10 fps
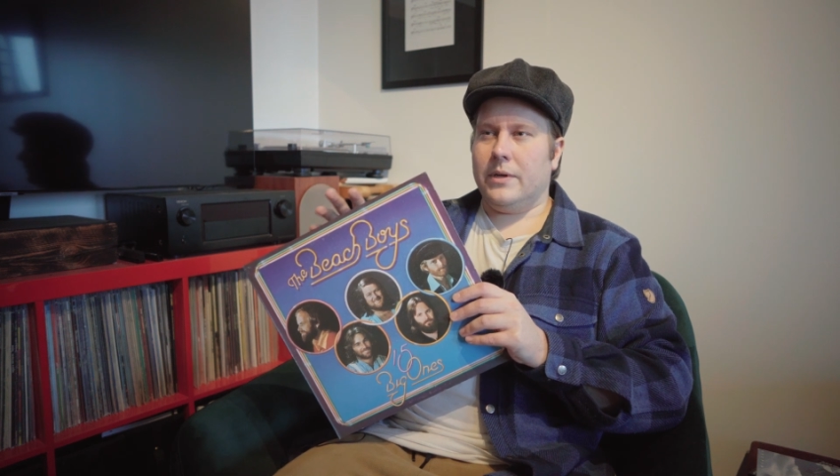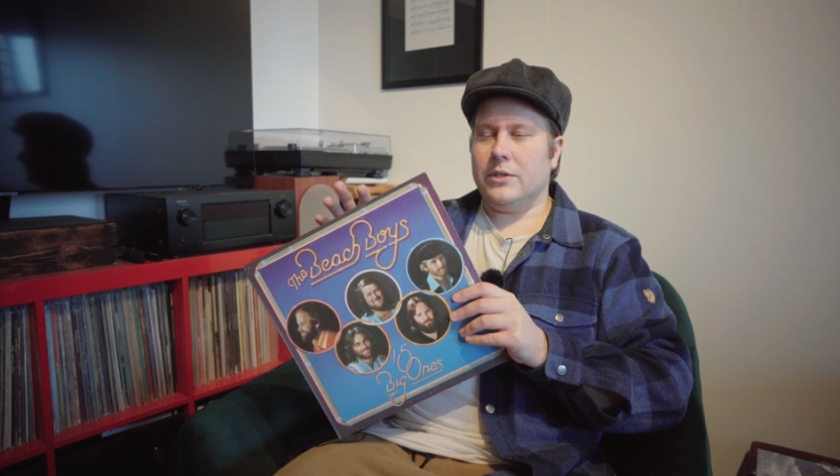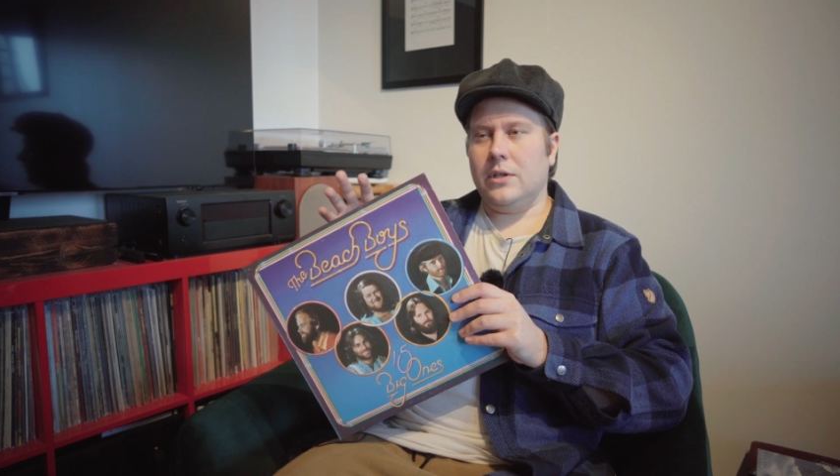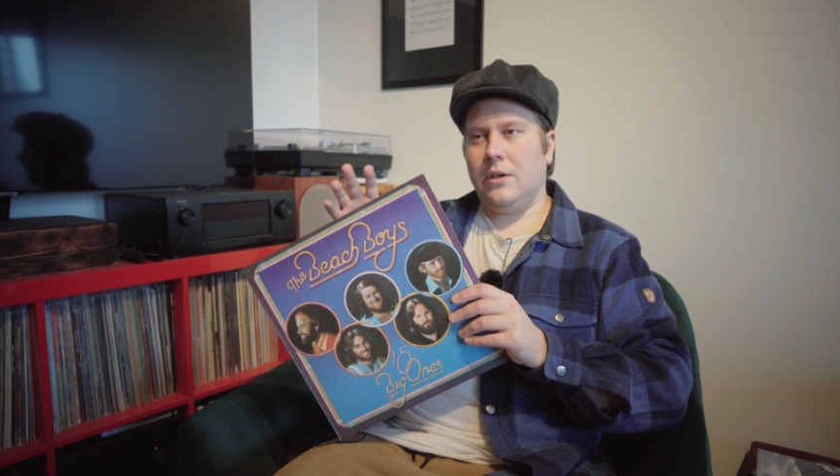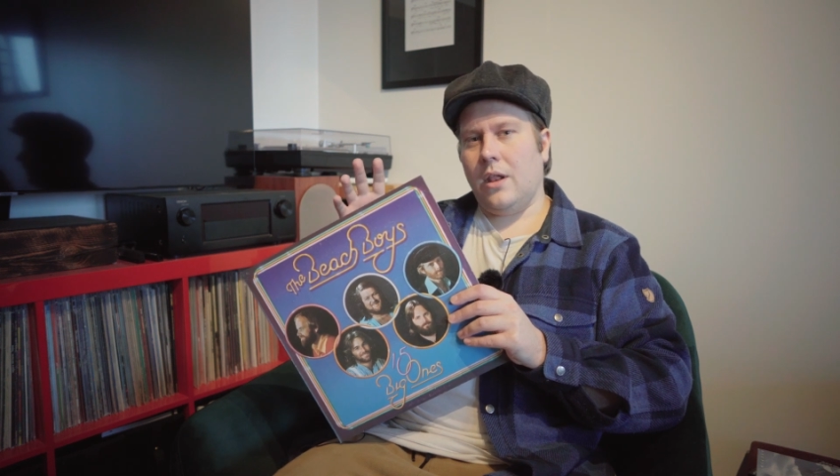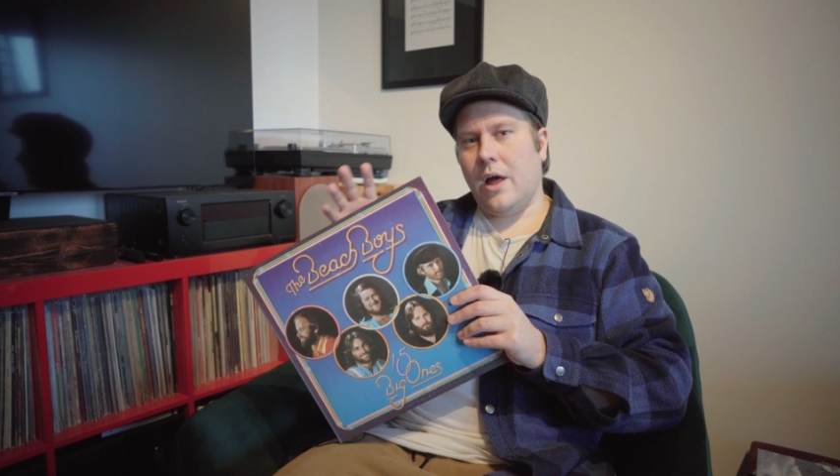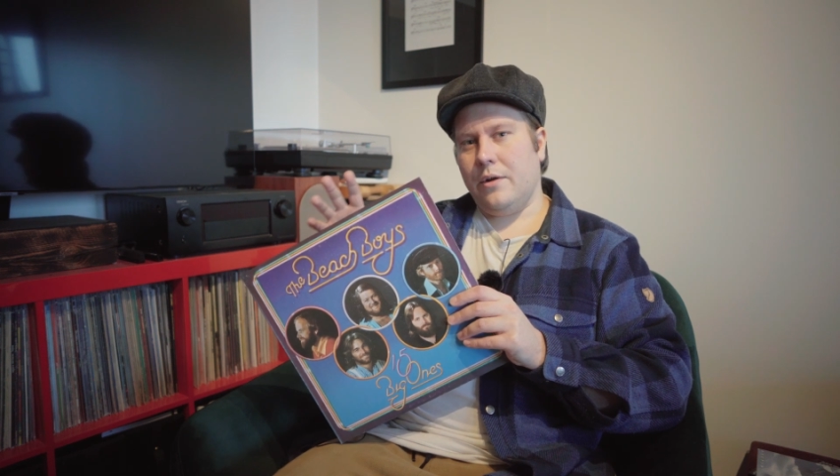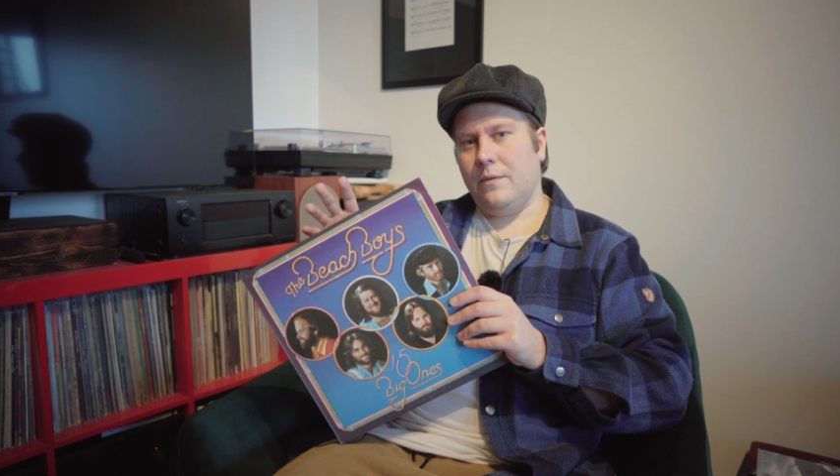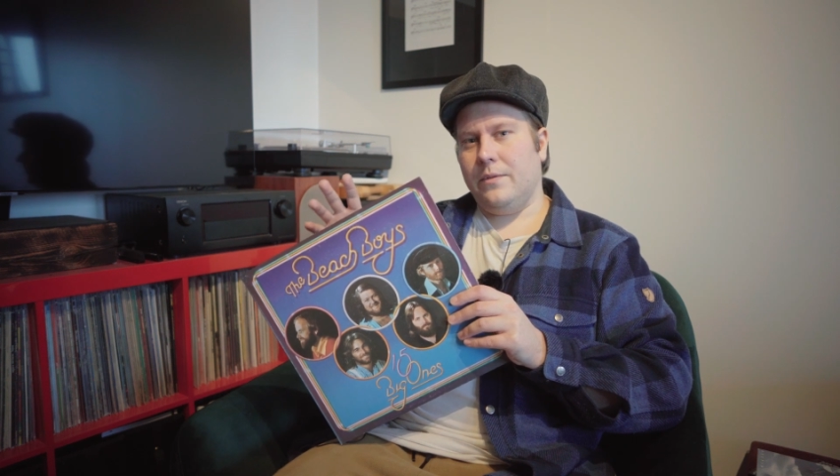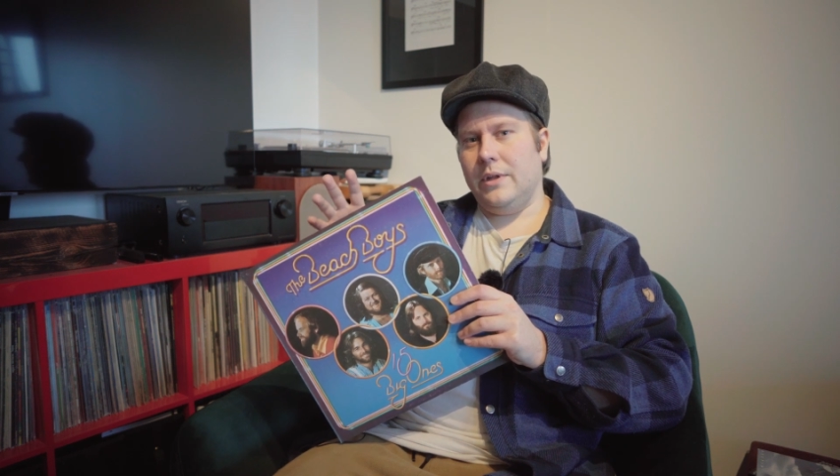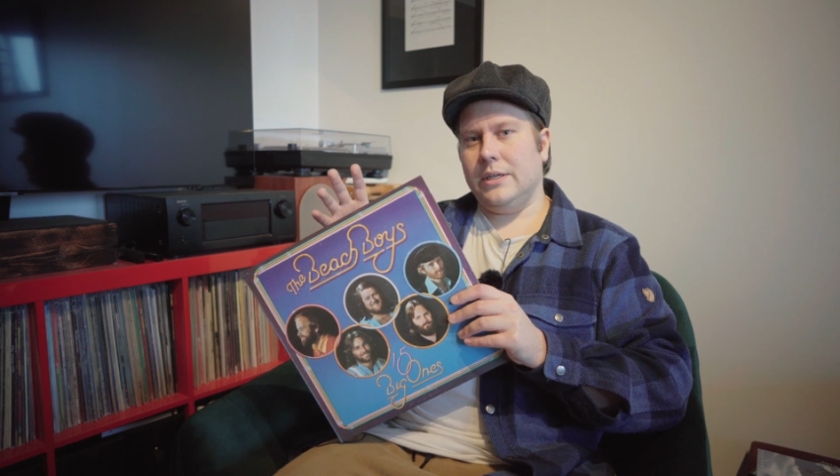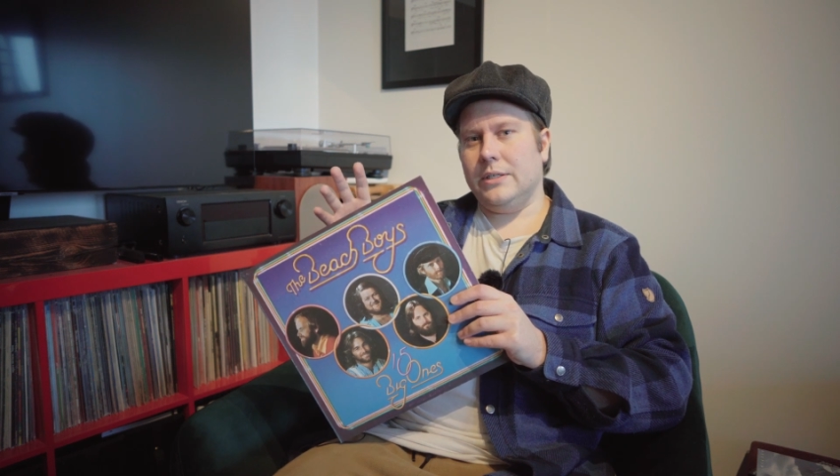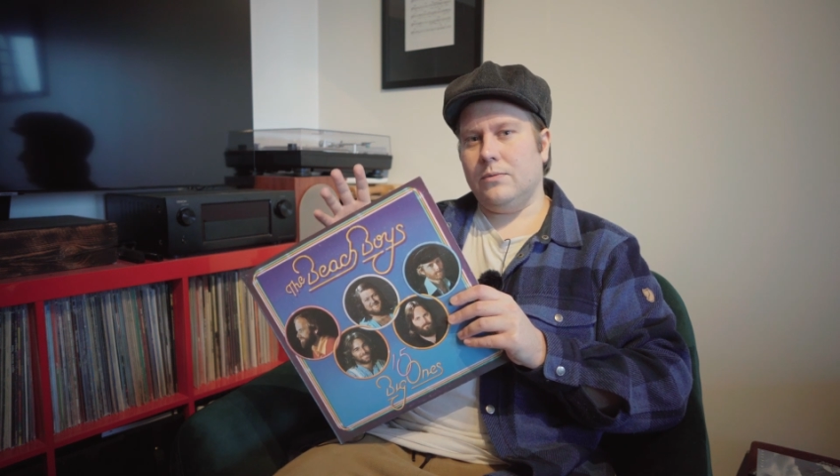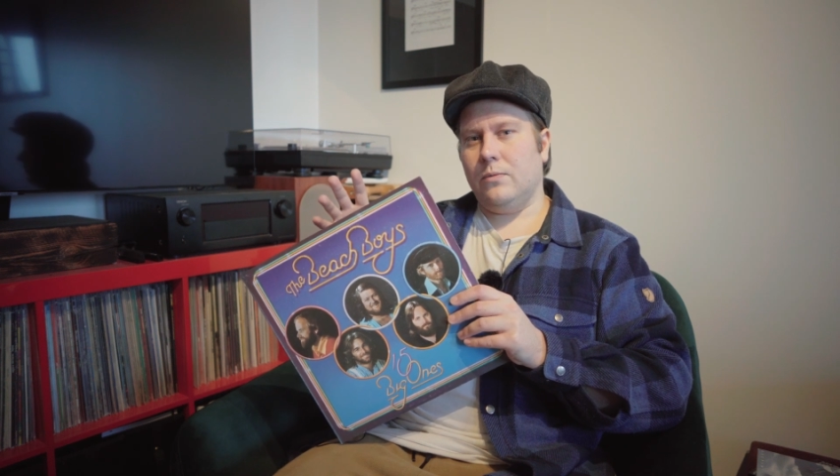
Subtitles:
there's a lot of these